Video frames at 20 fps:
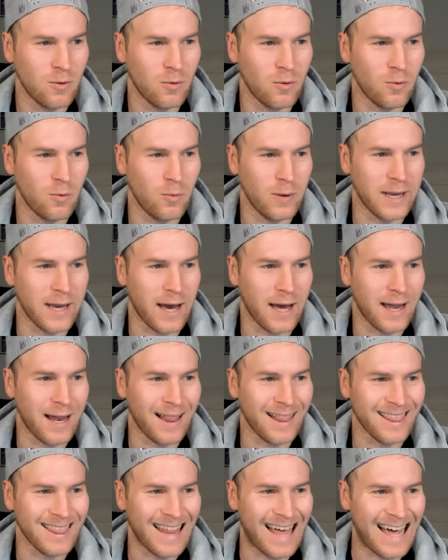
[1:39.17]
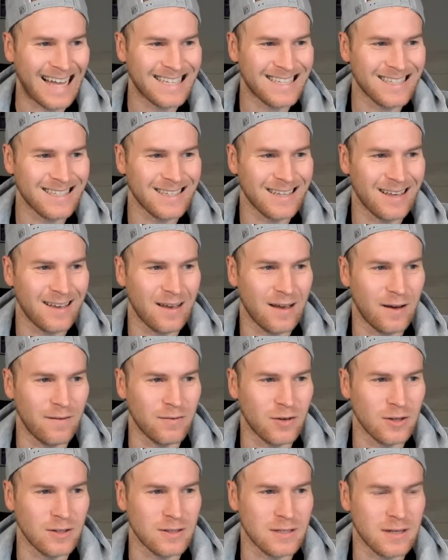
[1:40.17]
We got lots of
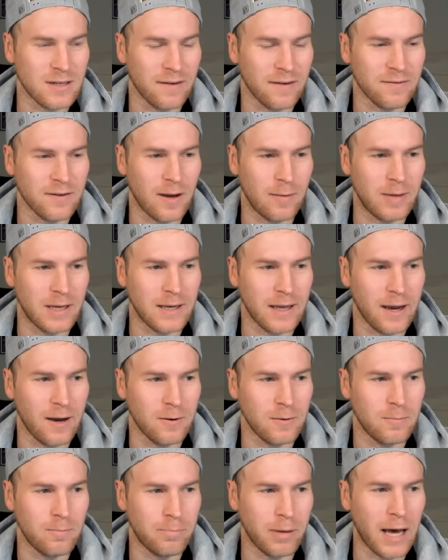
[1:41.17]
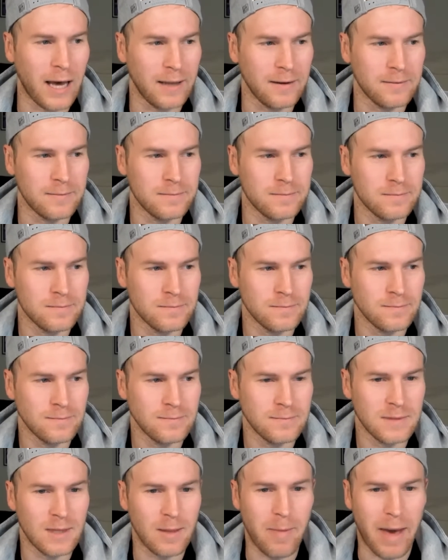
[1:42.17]
good stuff coming down. But
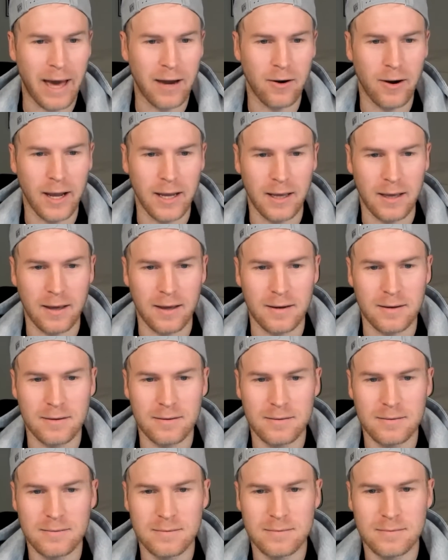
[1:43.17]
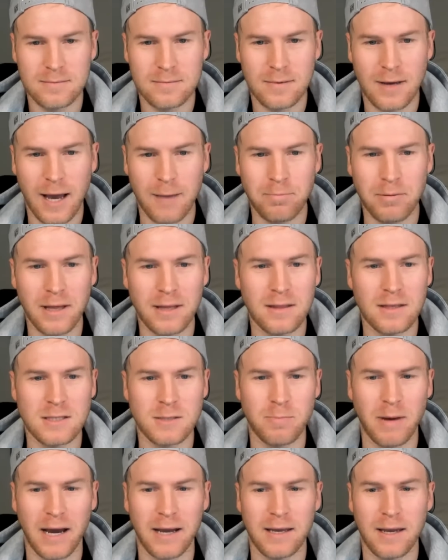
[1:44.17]
the matter at hand, I played the
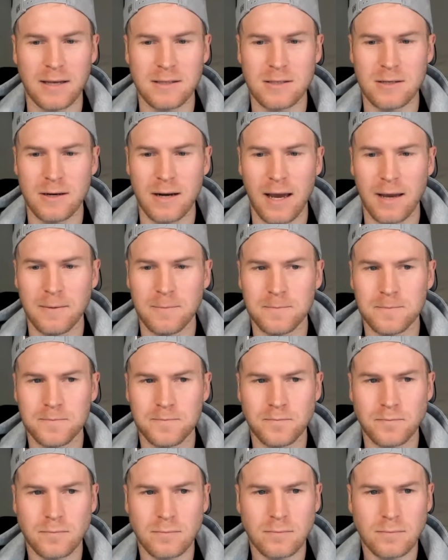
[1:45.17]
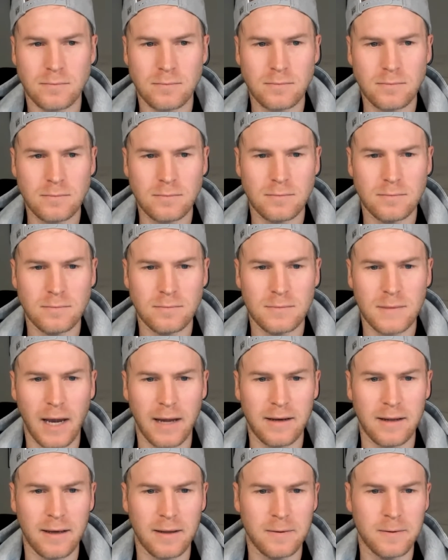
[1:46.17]
Spy yesterday. I
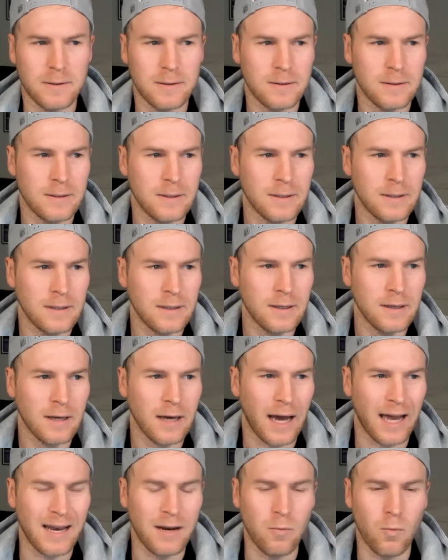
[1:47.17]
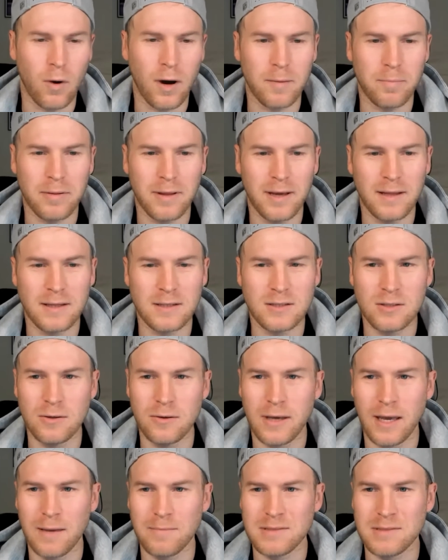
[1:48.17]
did. I didn't want to play the
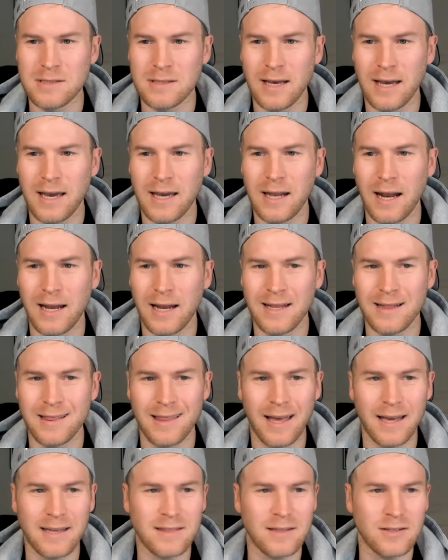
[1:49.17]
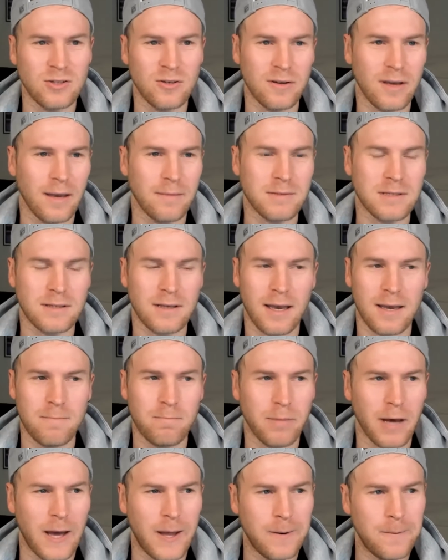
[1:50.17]
2-game slate. I didn't like the 2-game slate,
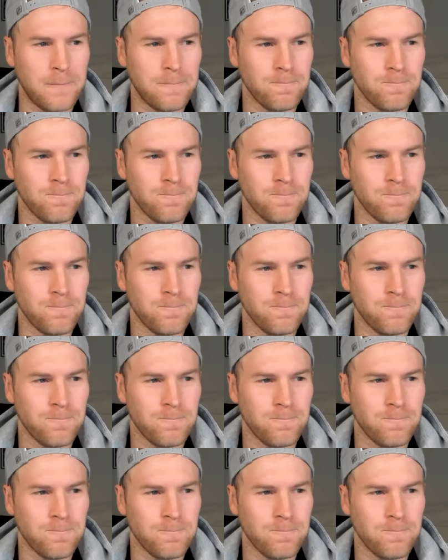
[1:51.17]
but